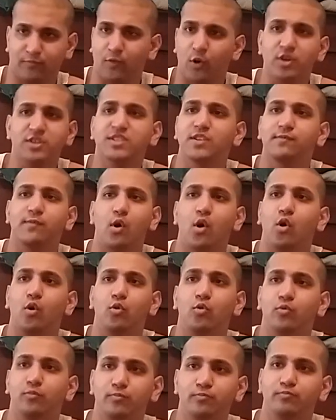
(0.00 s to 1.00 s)
first of
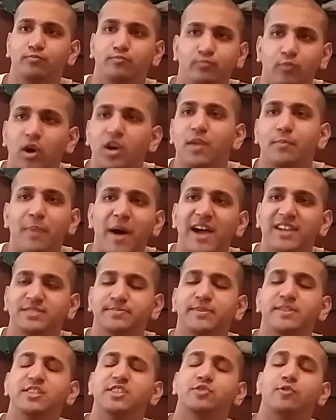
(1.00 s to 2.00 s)
all, one of the
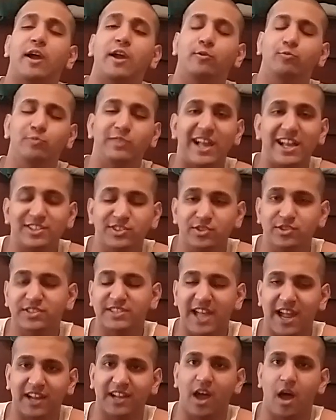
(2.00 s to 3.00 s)
possibilities why
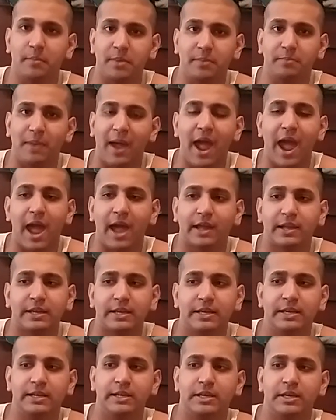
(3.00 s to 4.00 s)
Lesnar's not coming back
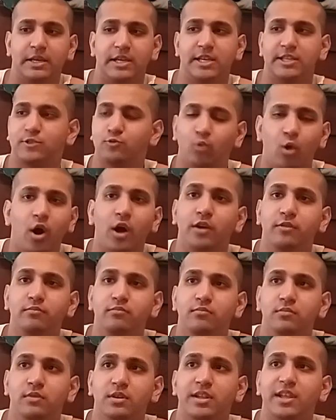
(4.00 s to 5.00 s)
is,
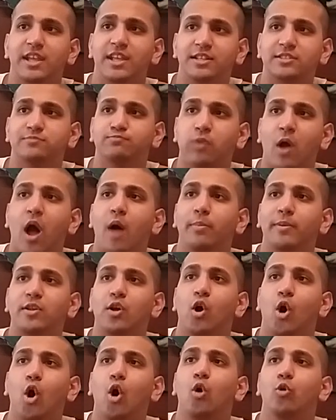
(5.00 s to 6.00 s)
one, he's
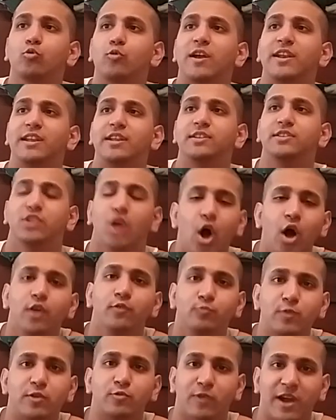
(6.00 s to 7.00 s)
probably already
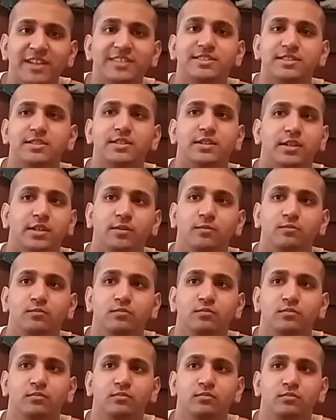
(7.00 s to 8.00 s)
done with wrestling.
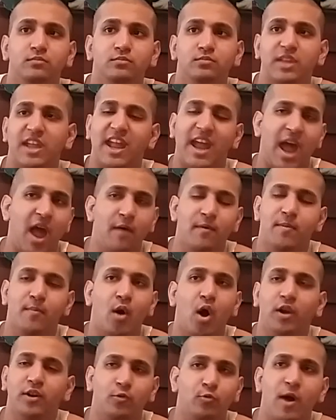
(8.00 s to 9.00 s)
They have
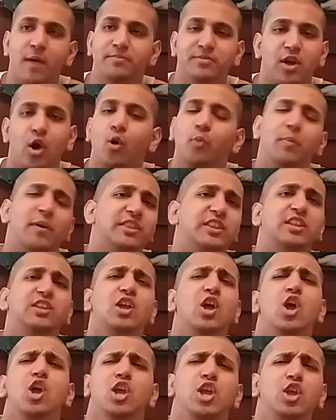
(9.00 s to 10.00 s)
him on the web. Oh, but
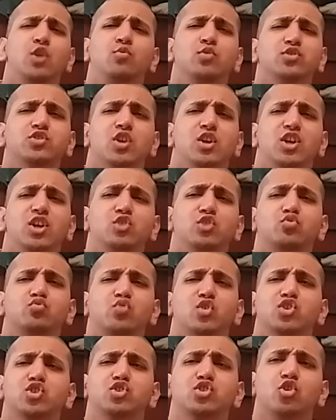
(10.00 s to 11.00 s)
he's
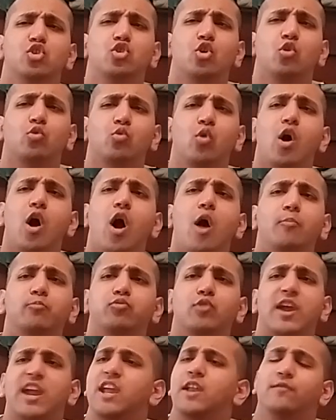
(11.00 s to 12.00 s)
switched to the Raw
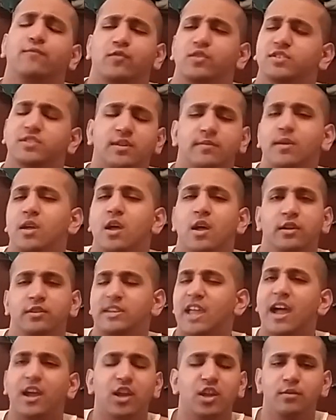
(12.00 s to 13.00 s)
brand for some.
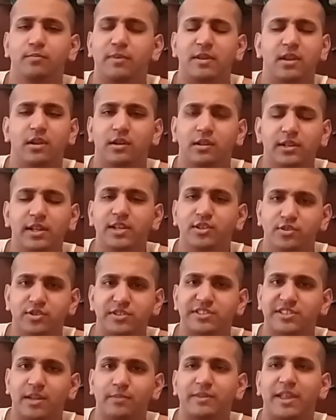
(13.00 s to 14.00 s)
That could have been a glitch
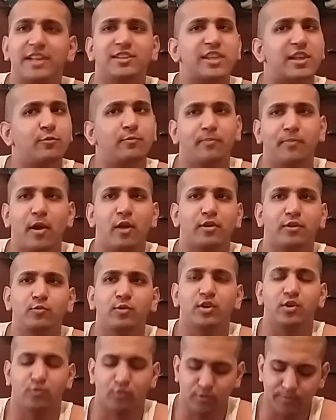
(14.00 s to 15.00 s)
or something. That's, like, apparently
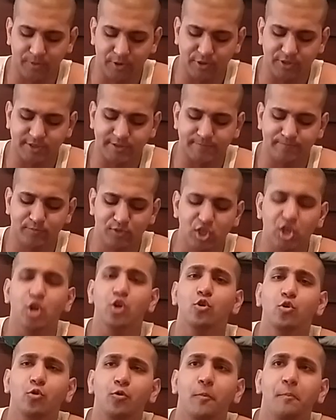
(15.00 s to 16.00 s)
one of the rumors.
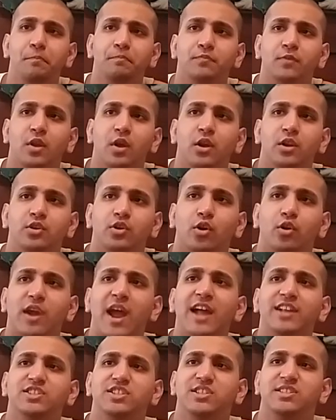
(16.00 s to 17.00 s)
Two, they're
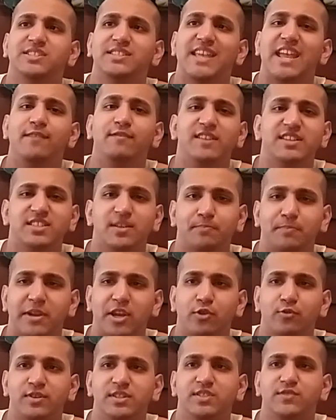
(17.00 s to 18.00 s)
actually saving his
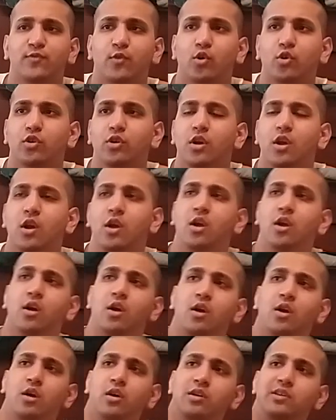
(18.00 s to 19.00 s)
appearance for
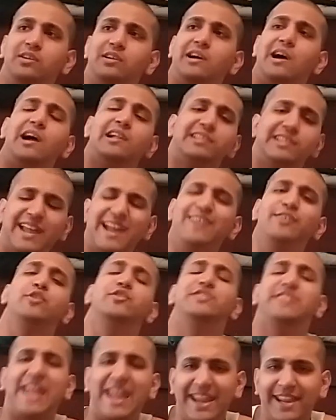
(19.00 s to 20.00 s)
a
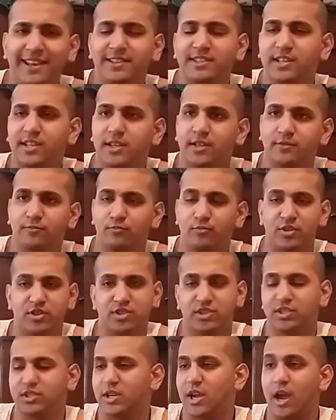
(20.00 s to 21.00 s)
later date,
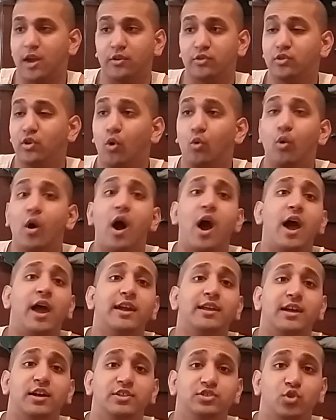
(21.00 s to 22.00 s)
which I don't know
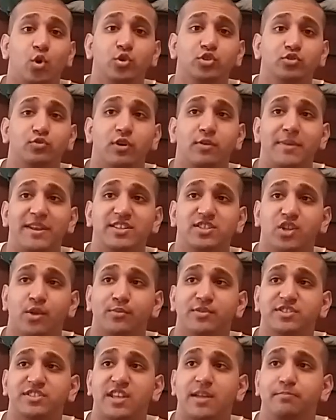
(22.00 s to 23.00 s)
why, because don't you want to make
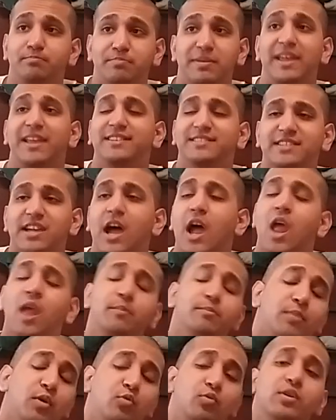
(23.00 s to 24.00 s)
SummerSlam big
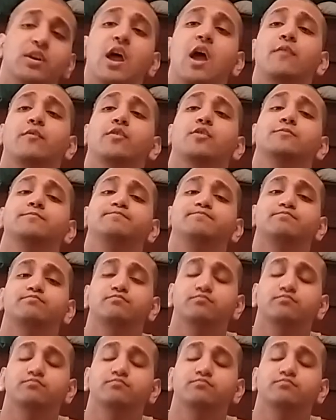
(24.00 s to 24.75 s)
time? But whatever.